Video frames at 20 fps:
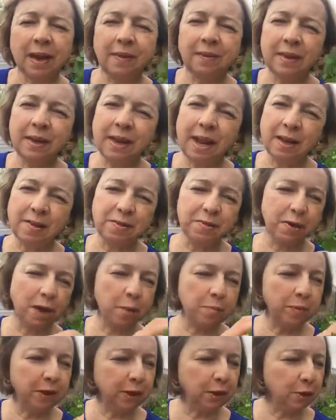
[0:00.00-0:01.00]
The next
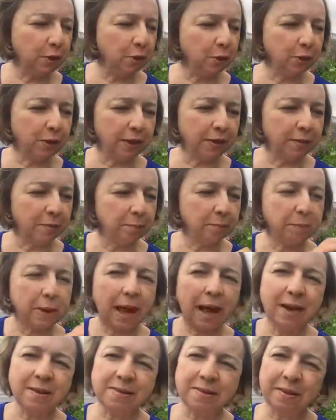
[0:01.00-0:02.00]
time that you look at
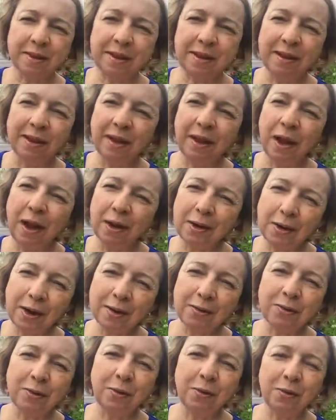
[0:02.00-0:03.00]
parsley, I'd
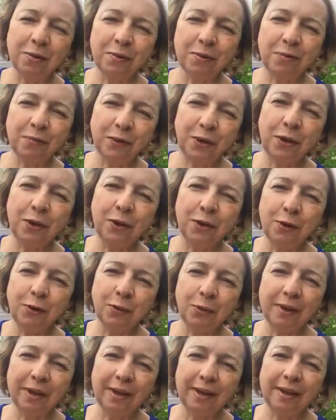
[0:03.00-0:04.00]
like for you to
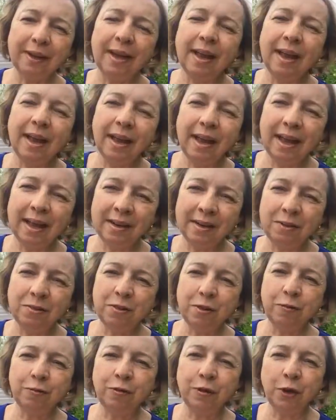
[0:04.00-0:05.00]
look at it in a
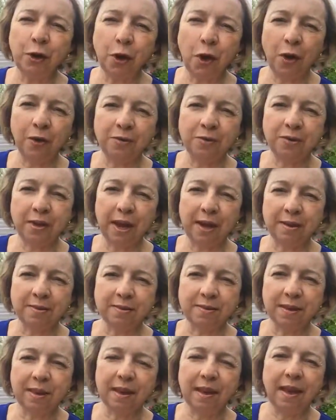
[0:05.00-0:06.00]
different
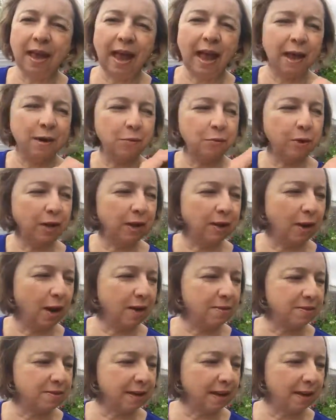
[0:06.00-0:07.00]
context and
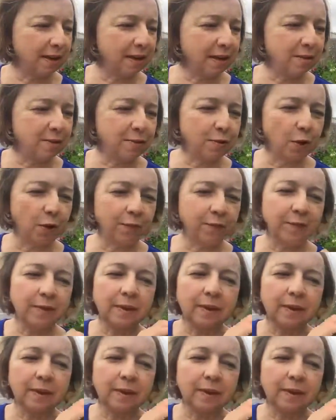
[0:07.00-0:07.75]
realize that it's got